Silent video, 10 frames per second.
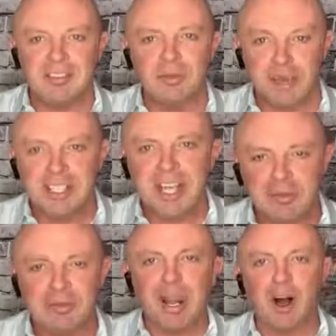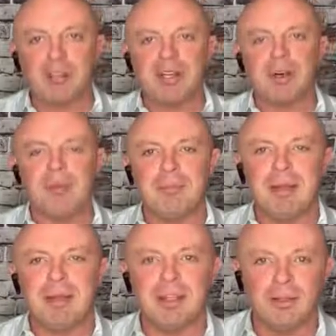to reach out for help. You know, me
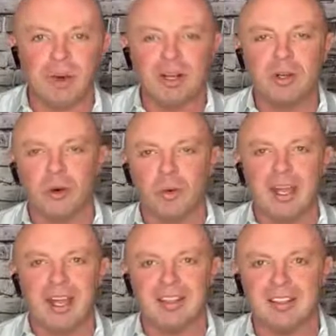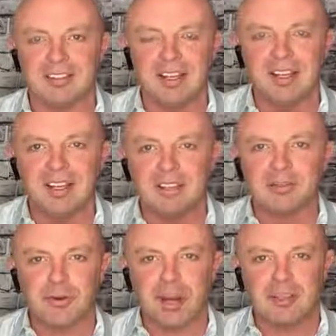being in the Marine Corps, we had this
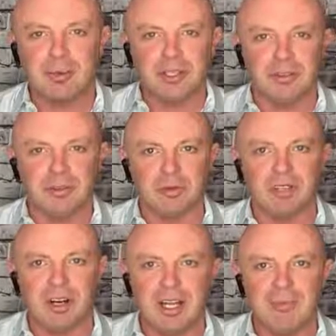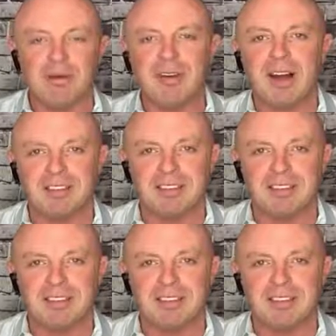phrase we would use. It was called improvise,